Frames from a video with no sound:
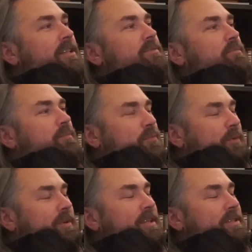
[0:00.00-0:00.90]
that it's
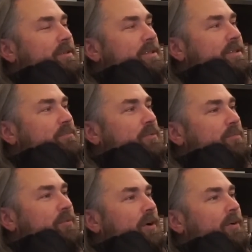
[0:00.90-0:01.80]
this is
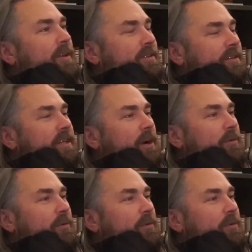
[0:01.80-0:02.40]
pre-pro that